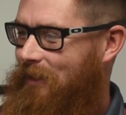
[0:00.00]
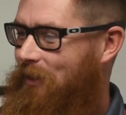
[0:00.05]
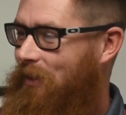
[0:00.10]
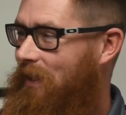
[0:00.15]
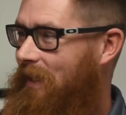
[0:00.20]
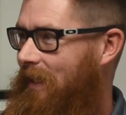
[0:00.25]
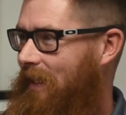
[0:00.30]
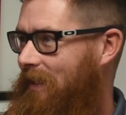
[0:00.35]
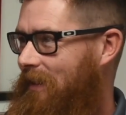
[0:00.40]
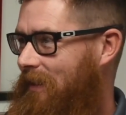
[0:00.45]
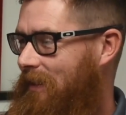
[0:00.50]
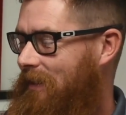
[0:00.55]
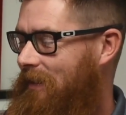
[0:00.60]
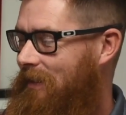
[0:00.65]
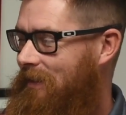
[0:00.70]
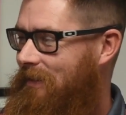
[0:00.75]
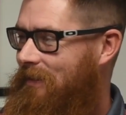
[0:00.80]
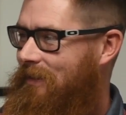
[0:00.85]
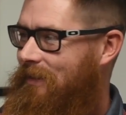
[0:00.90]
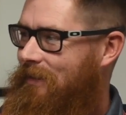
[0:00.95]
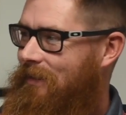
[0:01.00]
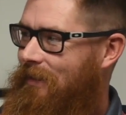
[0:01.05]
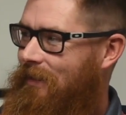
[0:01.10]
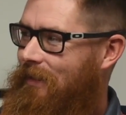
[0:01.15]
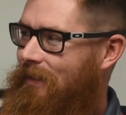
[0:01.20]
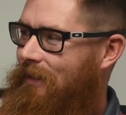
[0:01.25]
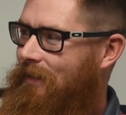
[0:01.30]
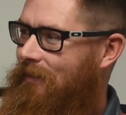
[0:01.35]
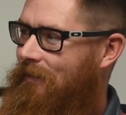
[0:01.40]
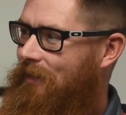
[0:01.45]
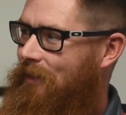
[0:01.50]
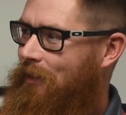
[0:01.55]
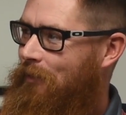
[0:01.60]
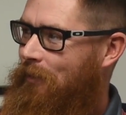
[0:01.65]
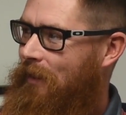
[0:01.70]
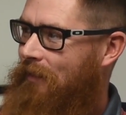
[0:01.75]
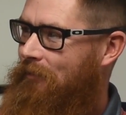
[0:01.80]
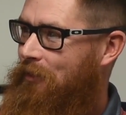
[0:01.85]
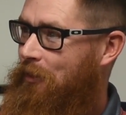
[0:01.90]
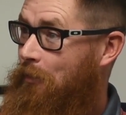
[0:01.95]
good athletes.
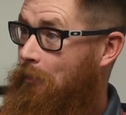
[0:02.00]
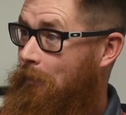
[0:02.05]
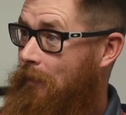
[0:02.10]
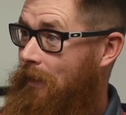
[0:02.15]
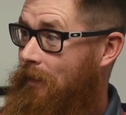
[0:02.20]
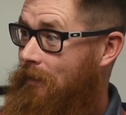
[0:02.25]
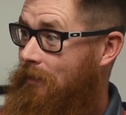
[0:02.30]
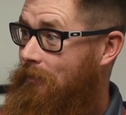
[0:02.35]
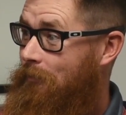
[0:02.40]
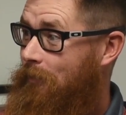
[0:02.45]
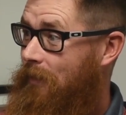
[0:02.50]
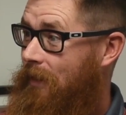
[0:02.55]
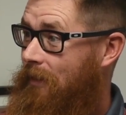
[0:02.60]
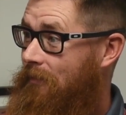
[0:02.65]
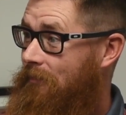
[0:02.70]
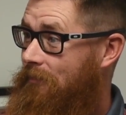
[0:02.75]
We have a good mix. We